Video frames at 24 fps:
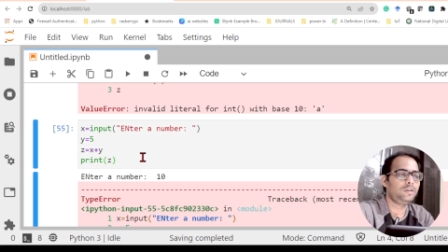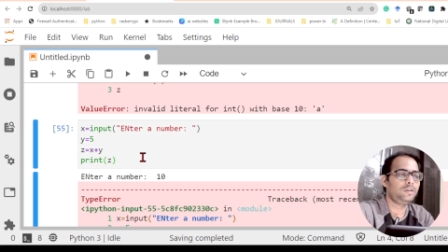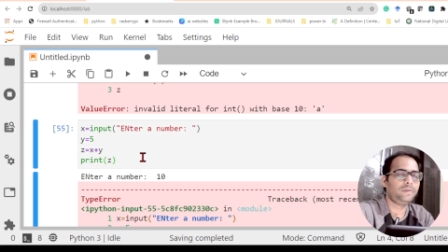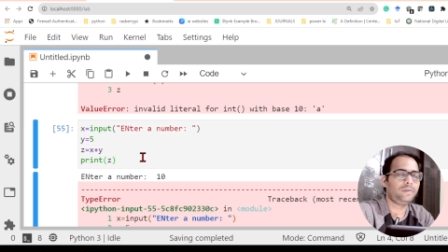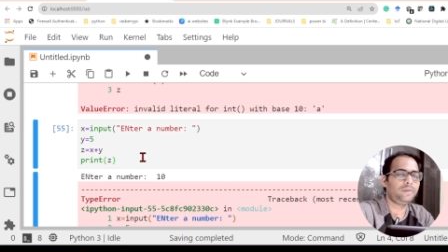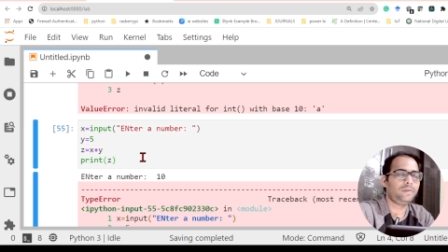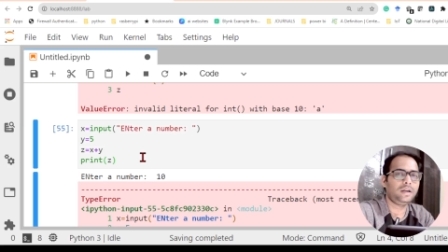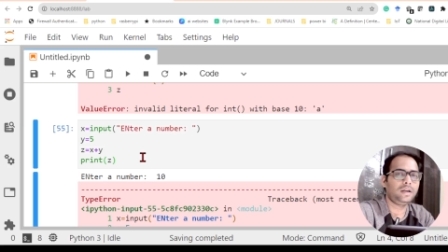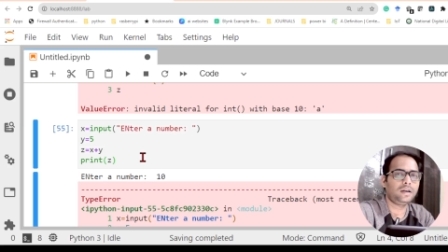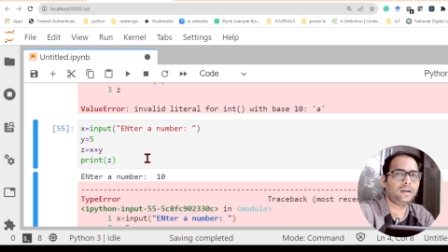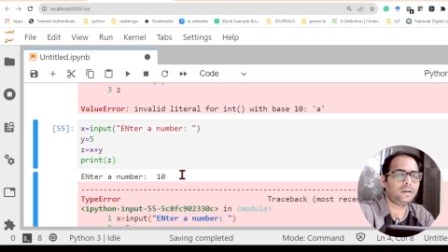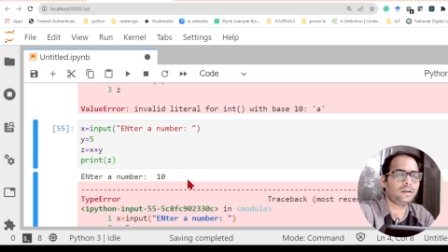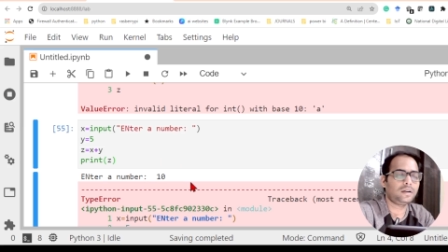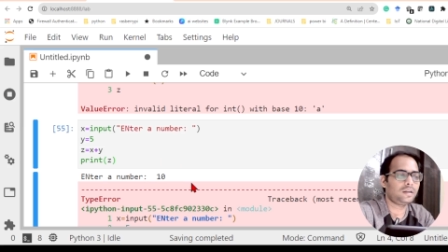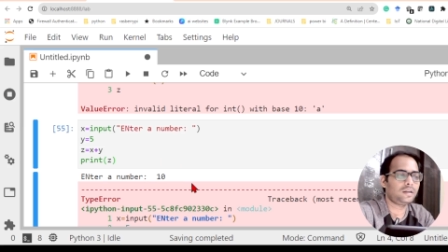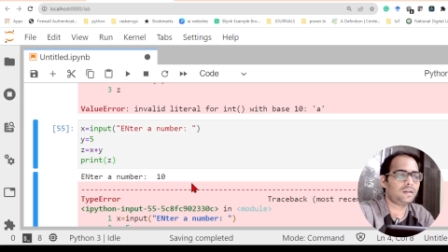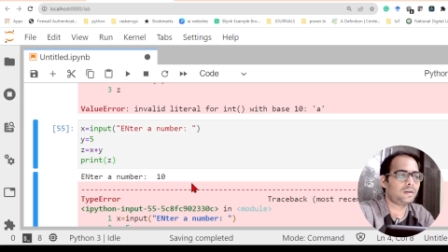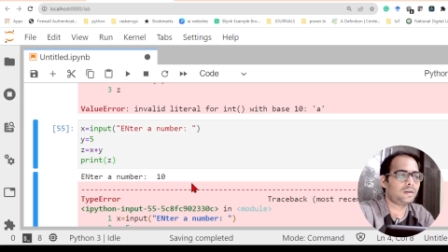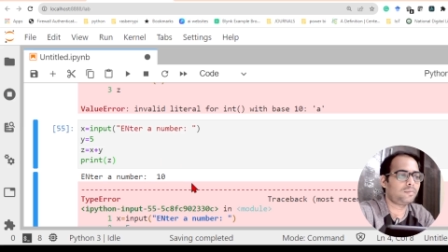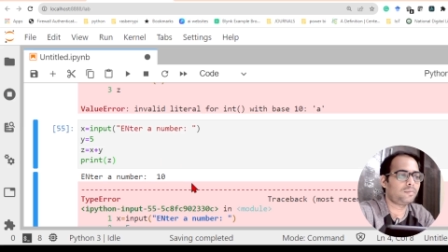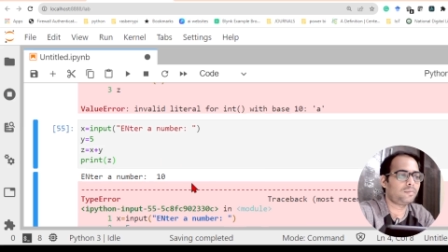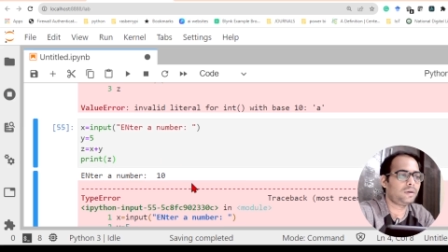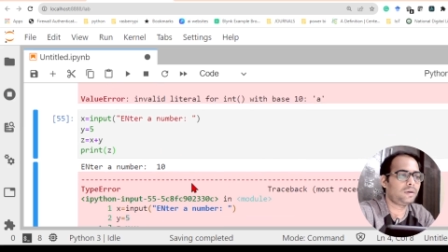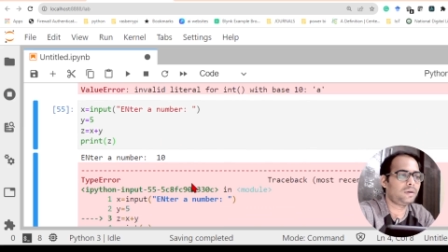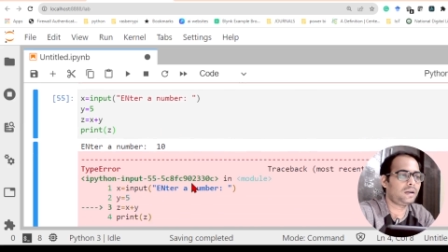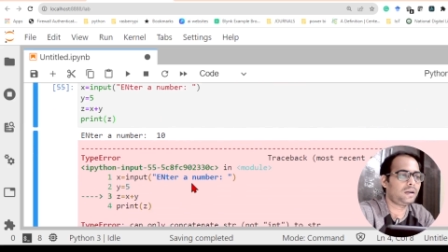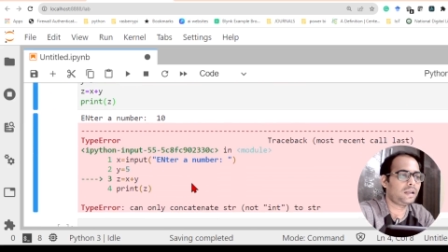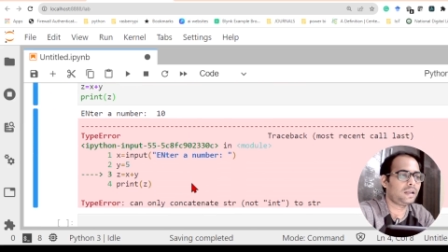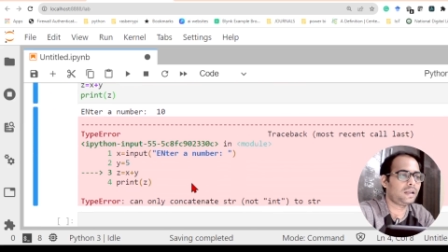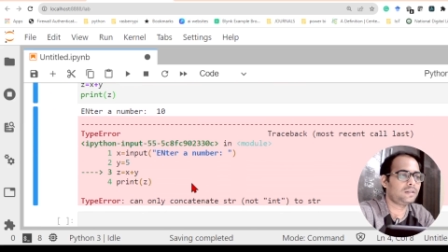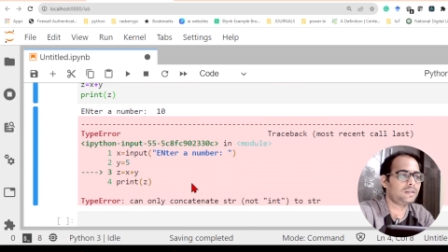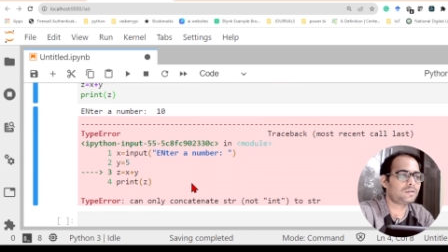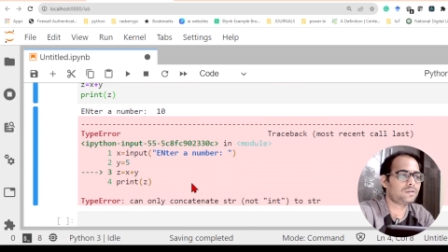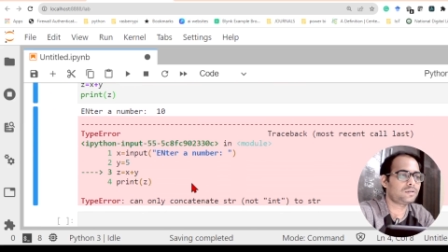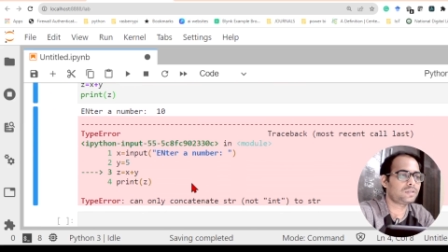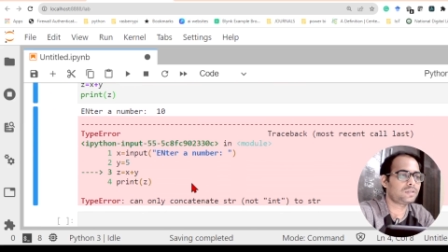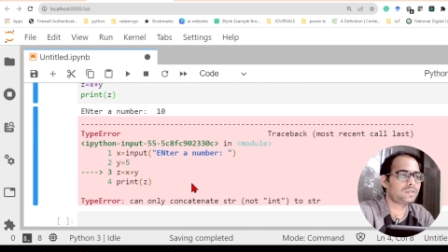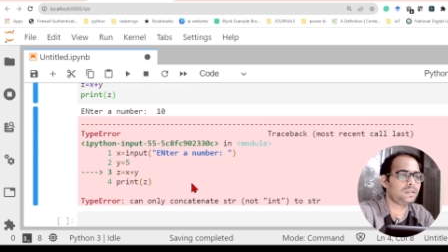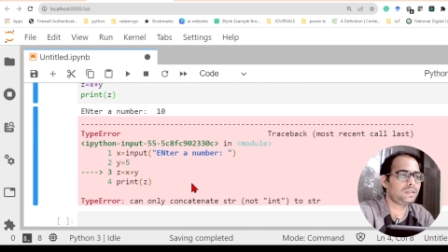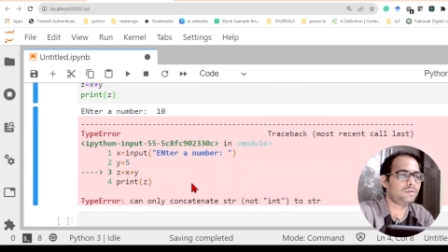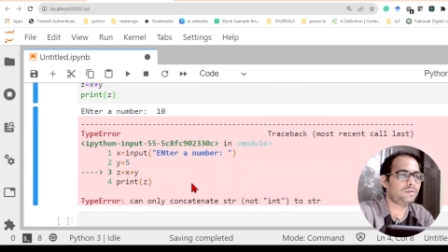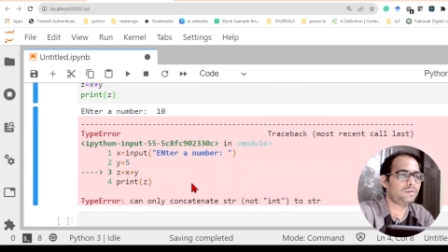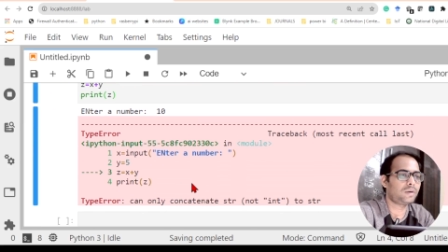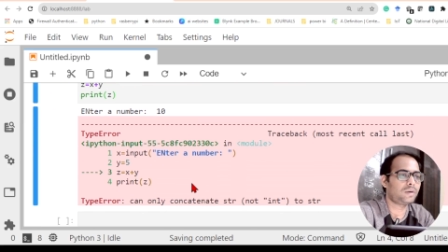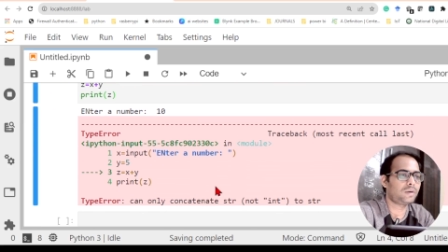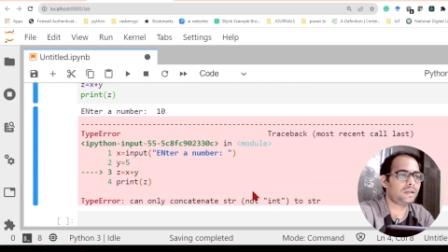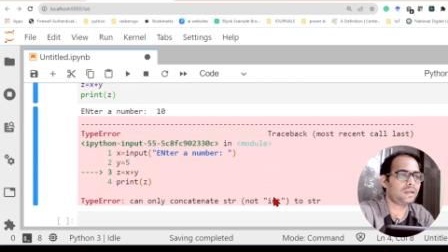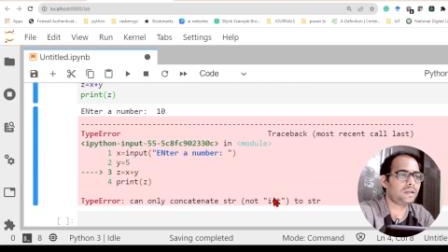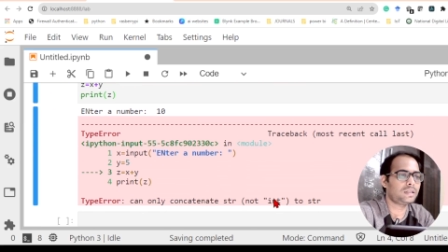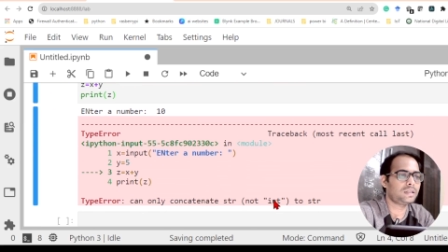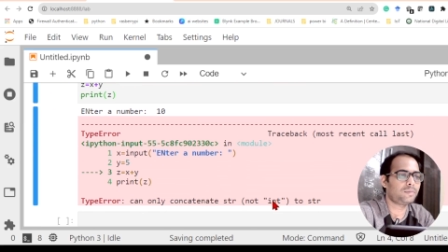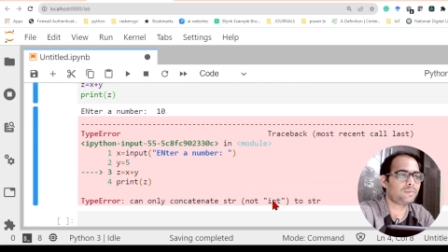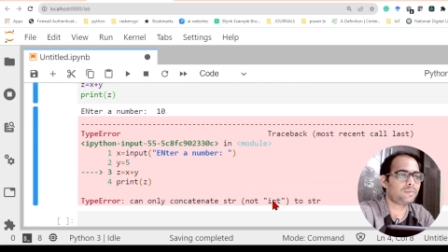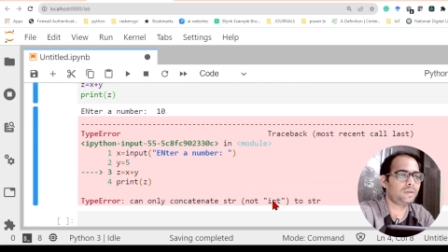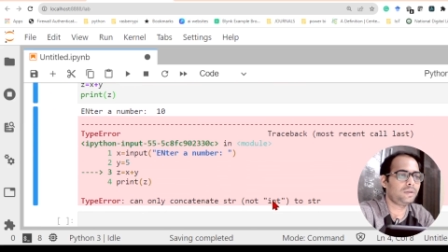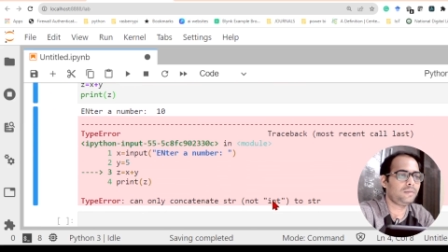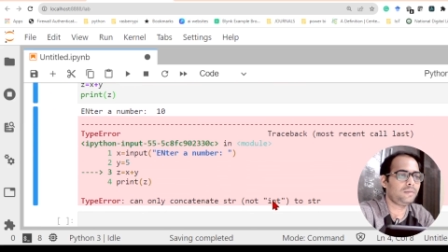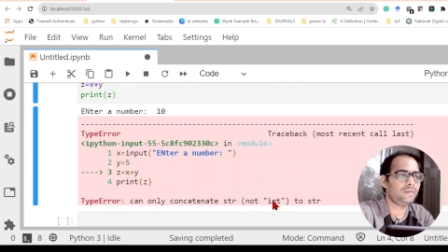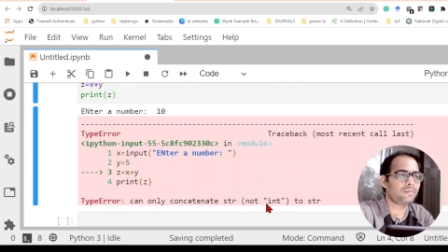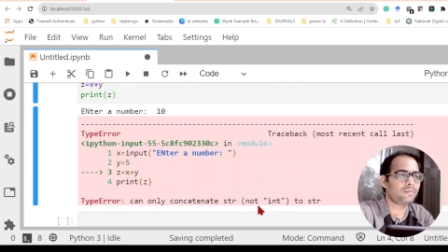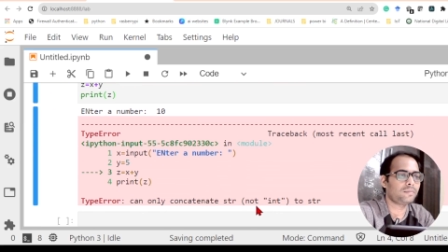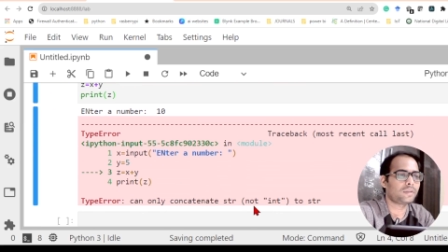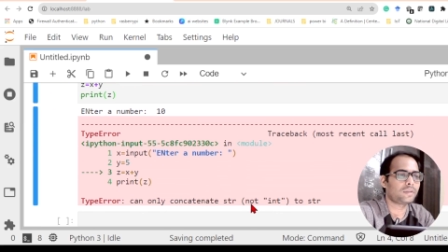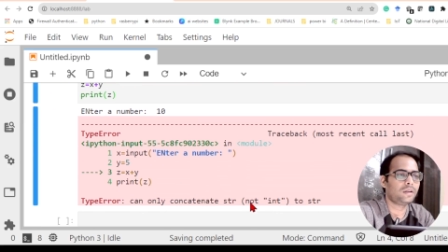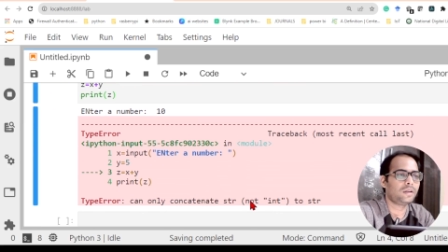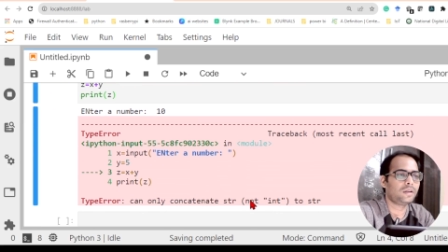I enter the number 10, so see what is happening.